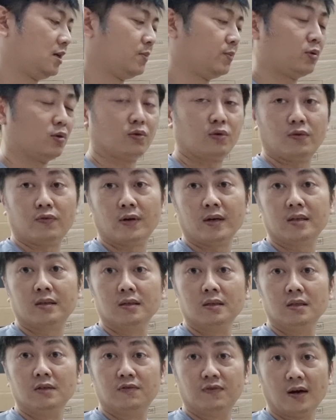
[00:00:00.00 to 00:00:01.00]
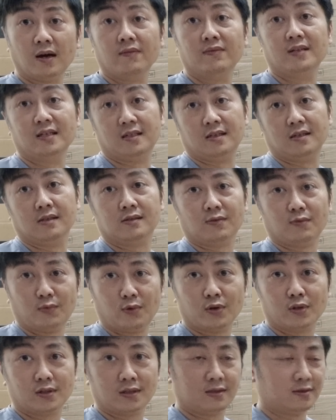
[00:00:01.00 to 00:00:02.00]
can purify 35 liters of
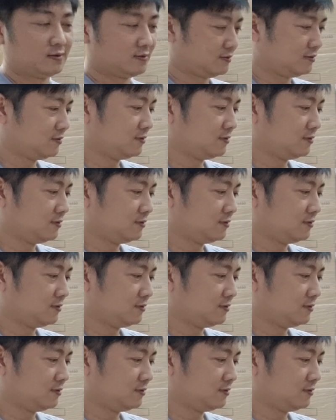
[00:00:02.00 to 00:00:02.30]
water